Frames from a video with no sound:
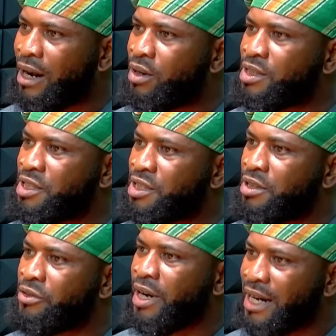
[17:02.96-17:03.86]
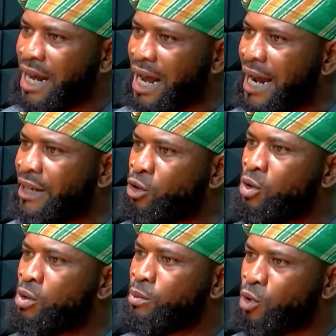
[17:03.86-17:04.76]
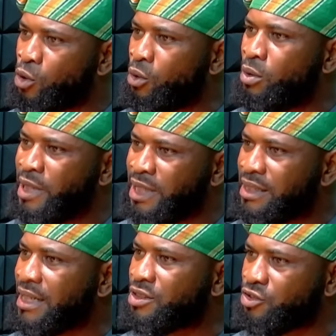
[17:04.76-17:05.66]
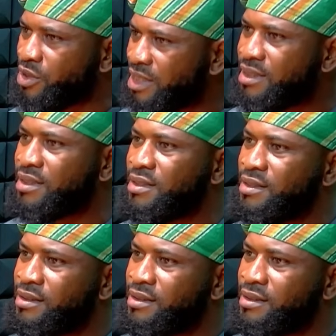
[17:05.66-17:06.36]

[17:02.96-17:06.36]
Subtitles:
our children are at home roaming the streets.